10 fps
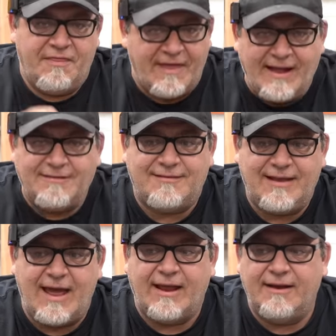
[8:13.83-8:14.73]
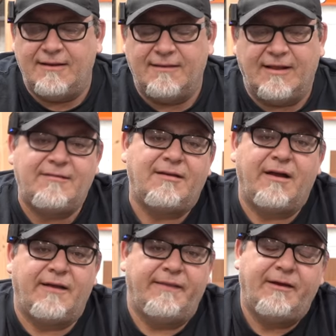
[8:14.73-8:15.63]
That said, let's
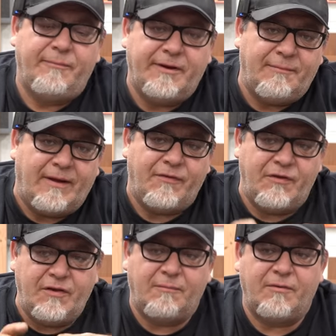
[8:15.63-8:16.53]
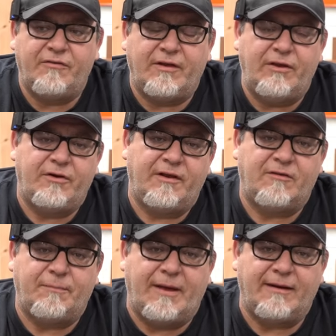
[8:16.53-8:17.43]
talk a little bit about the numbers that you could
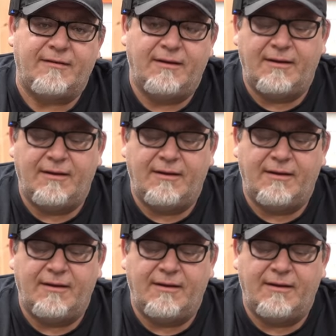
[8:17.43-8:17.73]
expect,